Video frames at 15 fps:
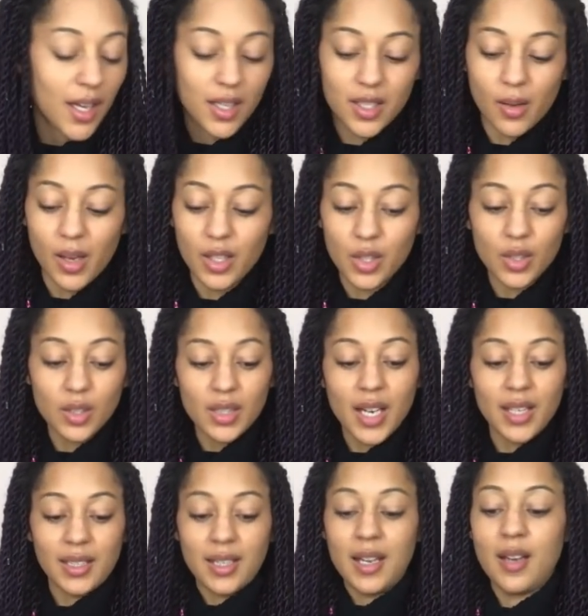So I took
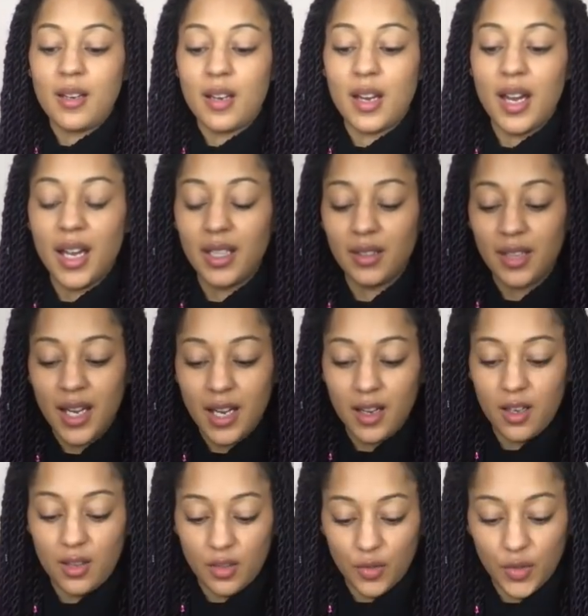that down and I had
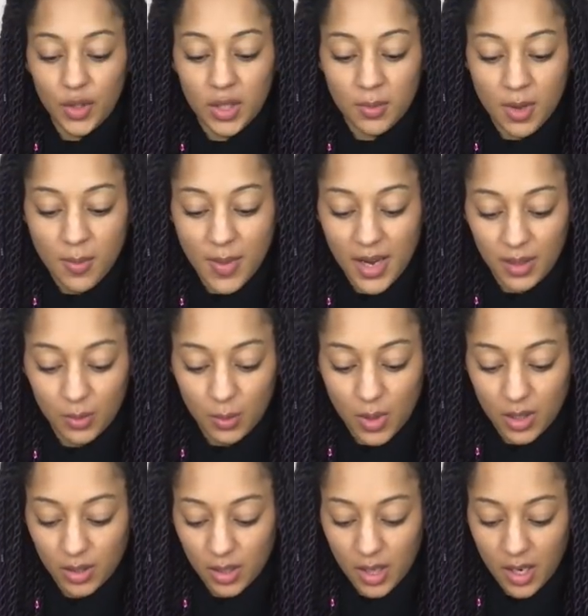that at the foot of my bed
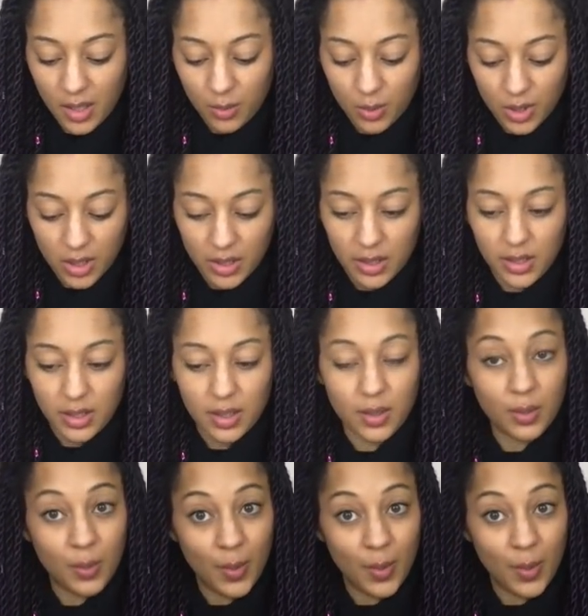whilst I was